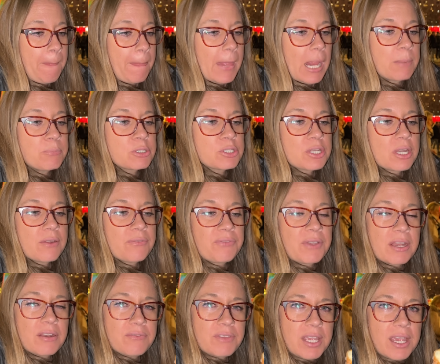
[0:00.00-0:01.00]
I'm just not a
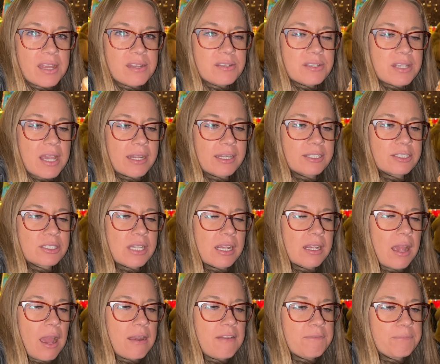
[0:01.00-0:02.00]
fan of the inside. It's
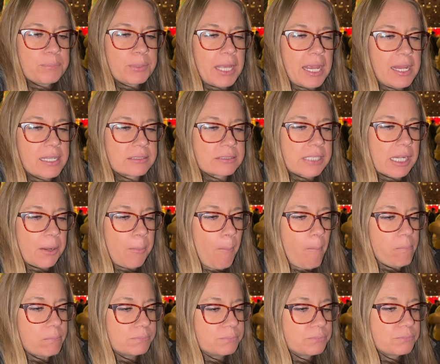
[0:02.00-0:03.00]
like kind of plain, like
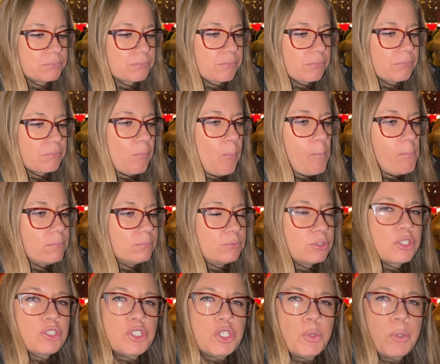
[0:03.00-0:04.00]

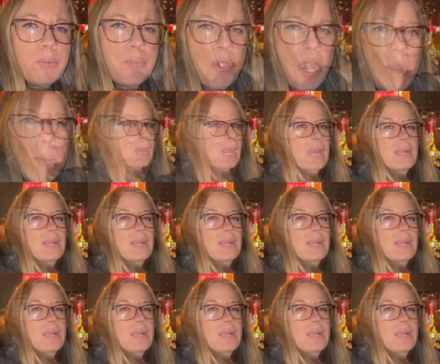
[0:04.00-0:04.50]
just chewy bread.